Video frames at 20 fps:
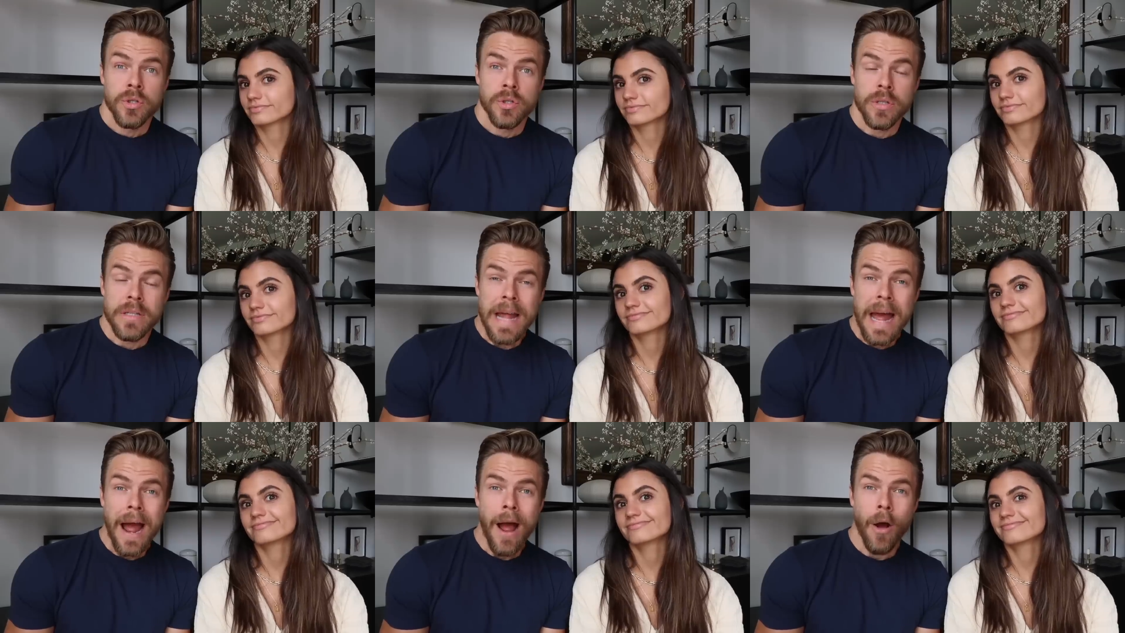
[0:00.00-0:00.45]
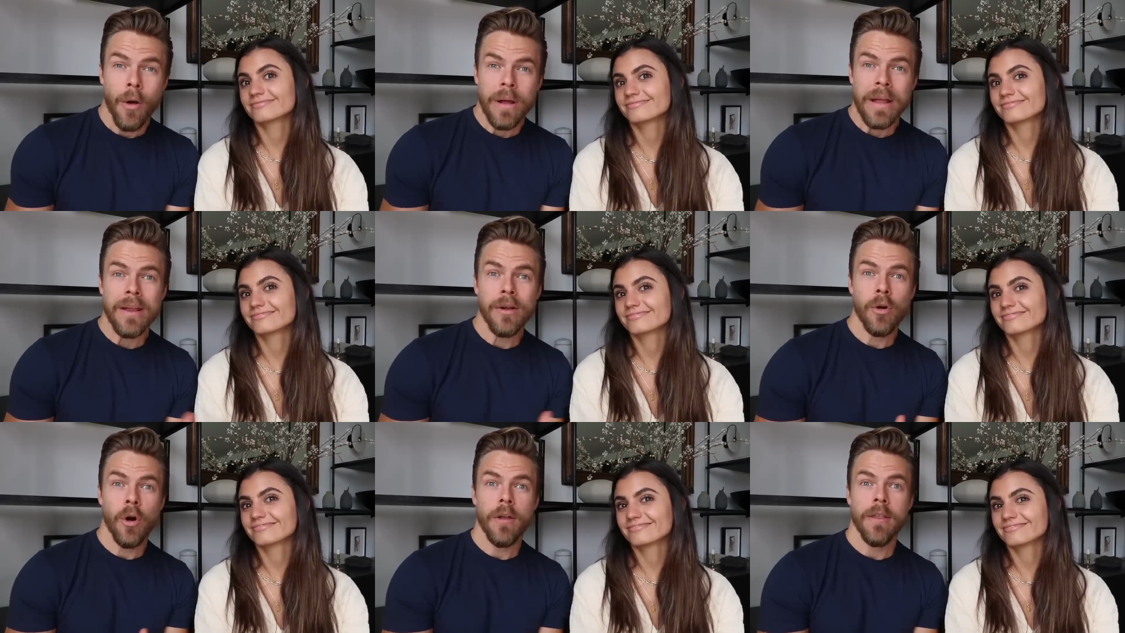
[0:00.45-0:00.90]
Speaker 1: So now
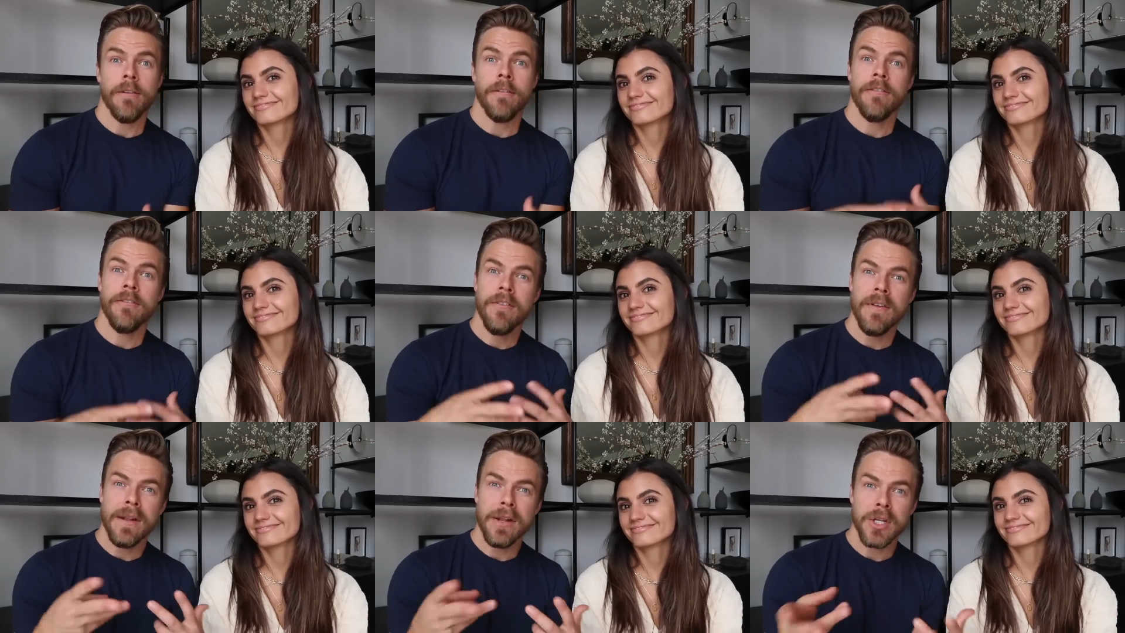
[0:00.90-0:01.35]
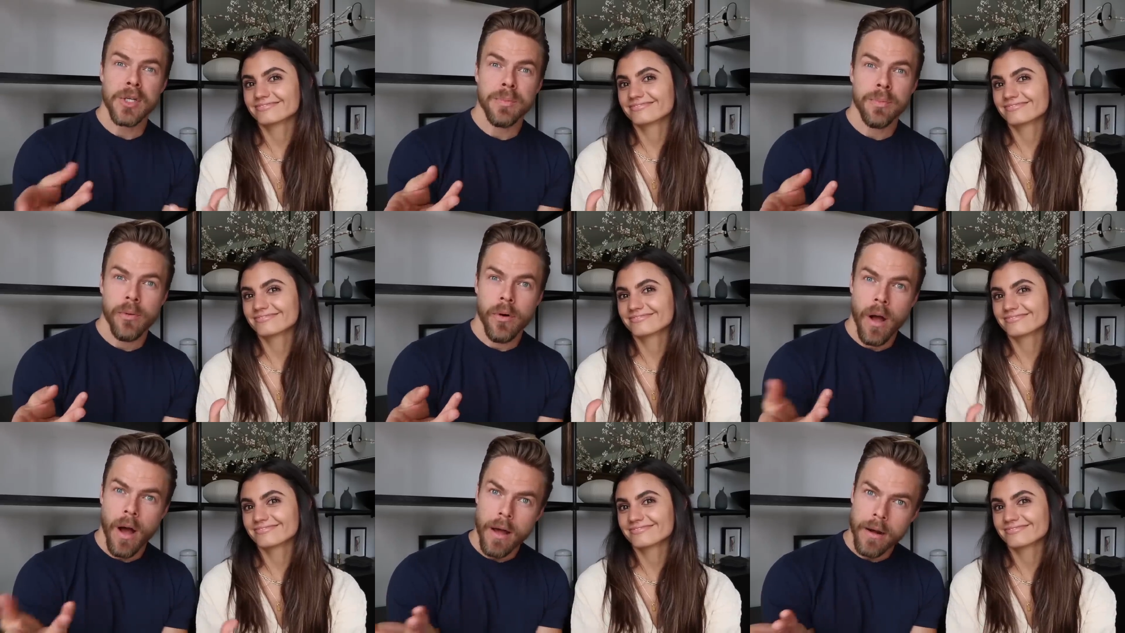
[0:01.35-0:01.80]
here are the finished
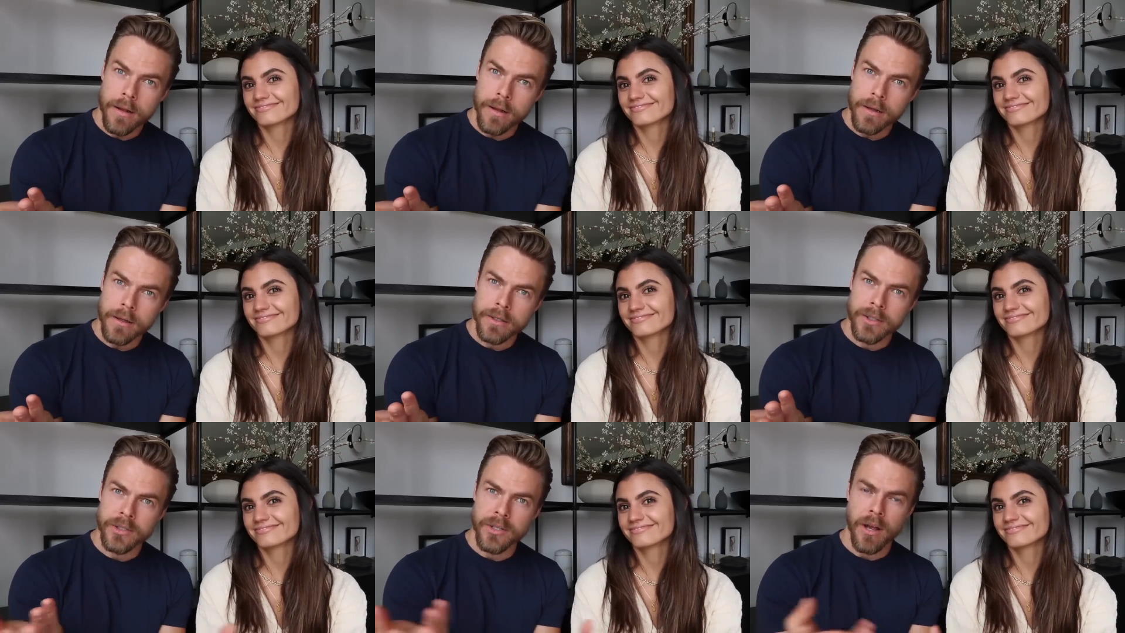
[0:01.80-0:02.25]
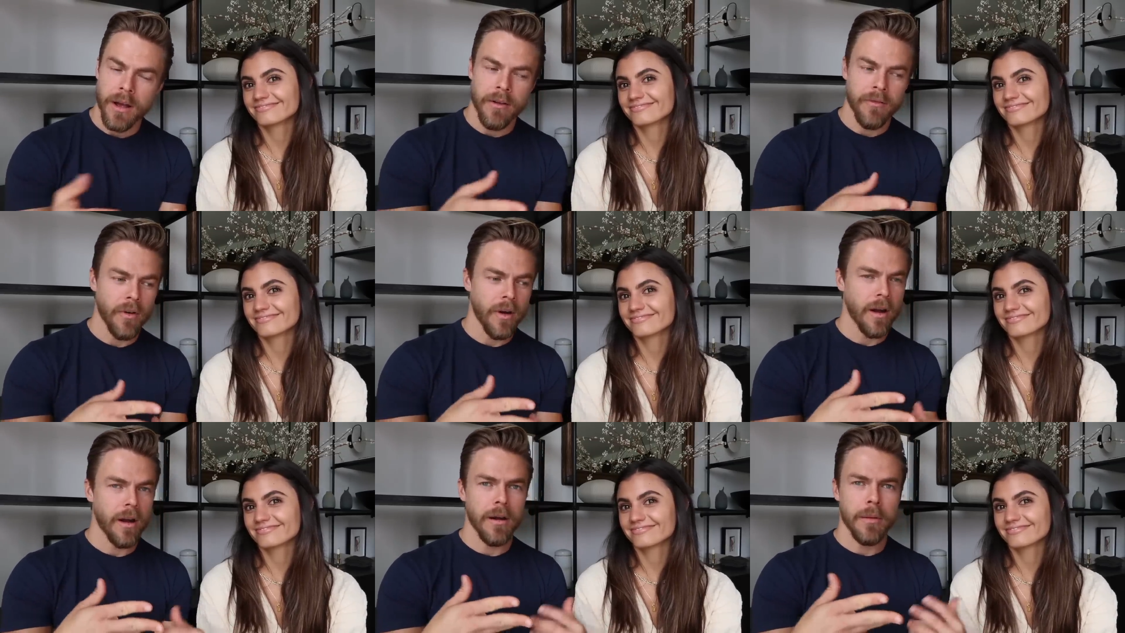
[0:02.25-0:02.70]
products of
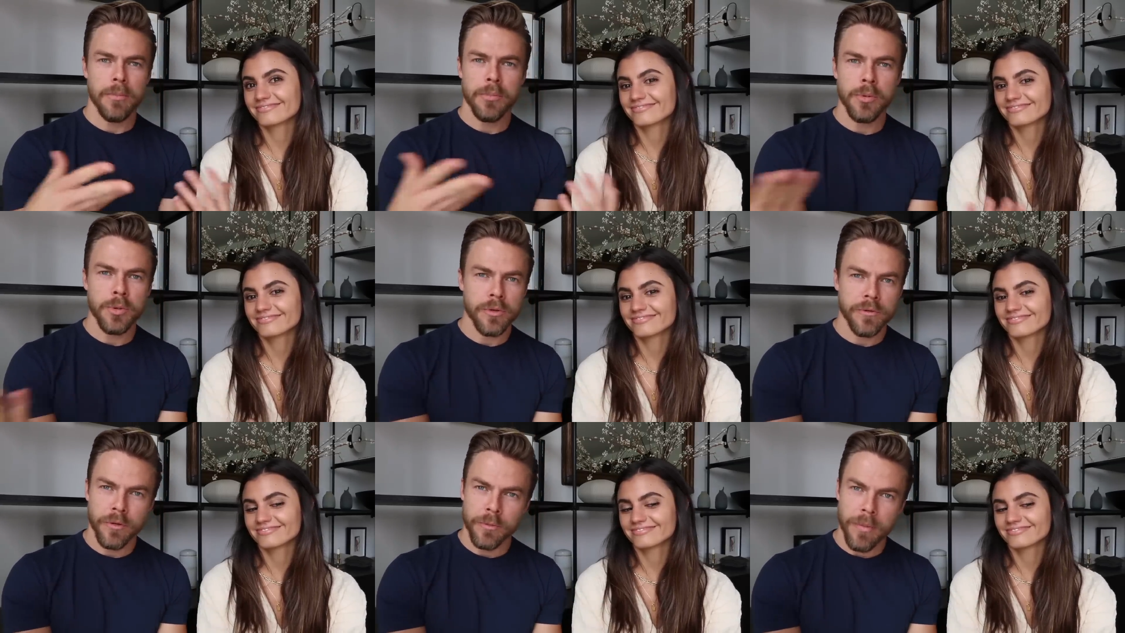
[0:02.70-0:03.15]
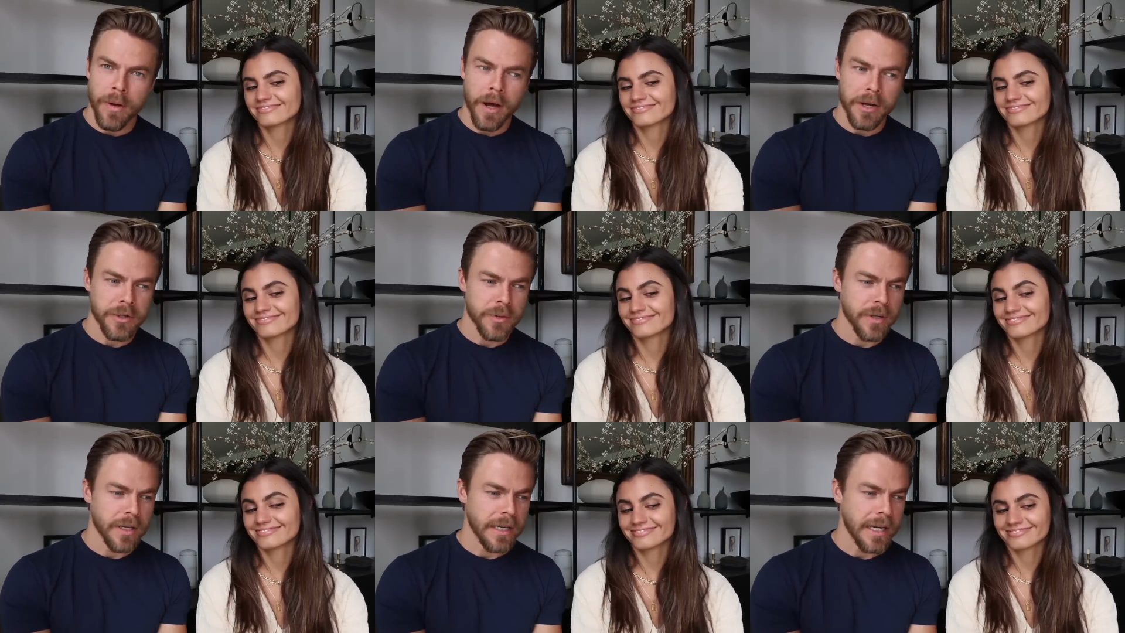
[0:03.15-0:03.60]
our beautiful Patra